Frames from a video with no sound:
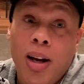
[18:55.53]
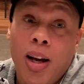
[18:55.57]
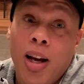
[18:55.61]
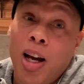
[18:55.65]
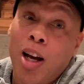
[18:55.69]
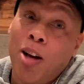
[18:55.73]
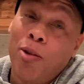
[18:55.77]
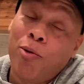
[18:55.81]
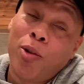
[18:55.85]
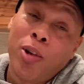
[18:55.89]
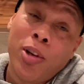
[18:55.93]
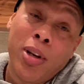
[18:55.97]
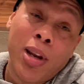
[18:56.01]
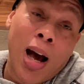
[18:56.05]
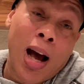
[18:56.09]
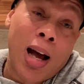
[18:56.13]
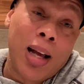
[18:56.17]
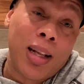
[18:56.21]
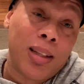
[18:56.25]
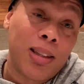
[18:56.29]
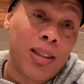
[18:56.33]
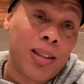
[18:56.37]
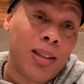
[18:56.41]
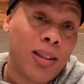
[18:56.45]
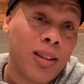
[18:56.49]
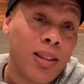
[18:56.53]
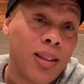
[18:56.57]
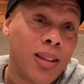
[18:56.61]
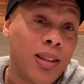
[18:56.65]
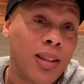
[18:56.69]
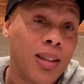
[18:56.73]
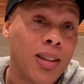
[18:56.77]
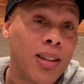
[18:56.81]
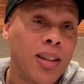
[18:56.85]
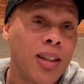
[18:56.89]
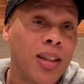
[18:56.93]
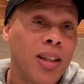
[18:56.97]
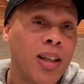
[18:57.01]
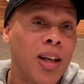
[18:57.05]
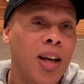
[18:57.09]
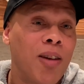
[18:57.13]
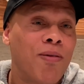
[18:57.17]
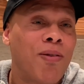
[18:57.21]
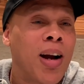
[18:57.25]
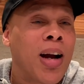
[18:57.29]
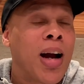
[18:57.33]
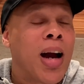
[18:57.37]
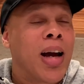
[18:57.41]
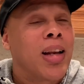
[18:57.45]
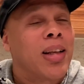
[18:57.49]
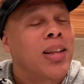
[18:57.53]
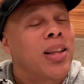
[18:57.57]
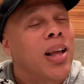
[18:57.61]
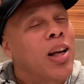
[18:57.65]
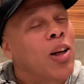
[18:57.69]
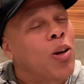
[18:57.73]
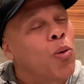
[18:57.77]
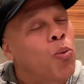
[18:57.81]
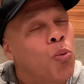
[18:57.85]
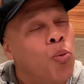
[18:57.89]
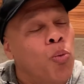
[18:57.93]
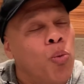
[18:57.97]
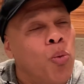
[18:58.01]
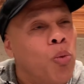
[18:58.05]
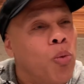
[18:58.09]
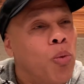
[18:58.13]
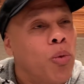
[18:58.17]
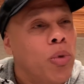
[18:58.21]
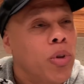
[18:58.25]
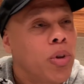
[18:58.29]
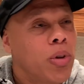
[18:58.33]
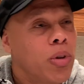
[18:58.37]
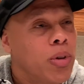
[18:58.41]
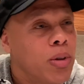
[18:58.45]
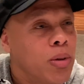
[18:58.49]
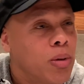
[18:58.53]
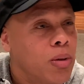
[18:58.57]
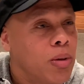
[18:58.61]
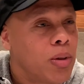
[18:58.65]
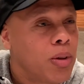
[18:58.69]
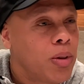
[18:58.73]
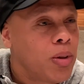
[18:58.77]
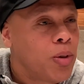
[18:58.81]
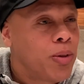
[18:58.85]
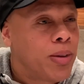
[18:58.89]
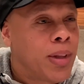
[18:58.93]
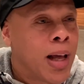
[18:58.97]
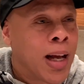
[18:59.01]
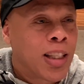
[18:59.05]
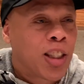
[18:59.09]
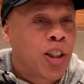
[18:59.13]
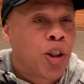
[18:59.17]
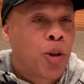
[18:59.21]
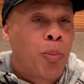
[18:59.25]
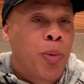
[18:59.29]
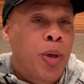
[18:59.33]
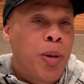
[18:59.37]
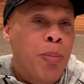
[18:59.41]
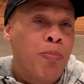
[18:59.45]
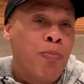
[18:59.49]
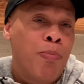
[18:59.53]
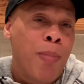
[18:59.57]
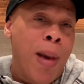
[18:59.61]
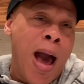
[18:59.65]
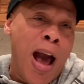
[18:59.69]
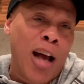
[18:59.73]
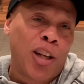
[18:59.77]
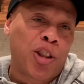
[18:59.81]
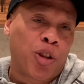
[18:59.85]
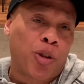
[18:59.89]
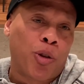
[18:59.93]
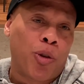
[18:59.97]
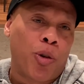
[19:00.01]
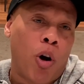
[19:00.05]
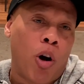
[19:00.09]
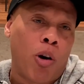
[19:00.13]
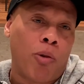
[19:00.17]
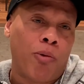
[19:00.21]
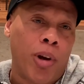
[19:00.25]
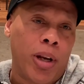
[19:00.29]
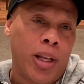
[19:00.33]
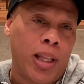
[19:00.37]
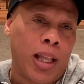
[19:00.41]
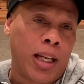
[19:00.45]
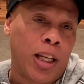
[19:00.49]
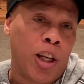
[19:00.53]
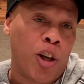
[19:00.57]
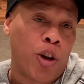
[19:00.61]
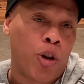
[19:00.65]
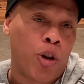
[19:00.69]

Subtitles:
if I gotta that should be mastered already. Like your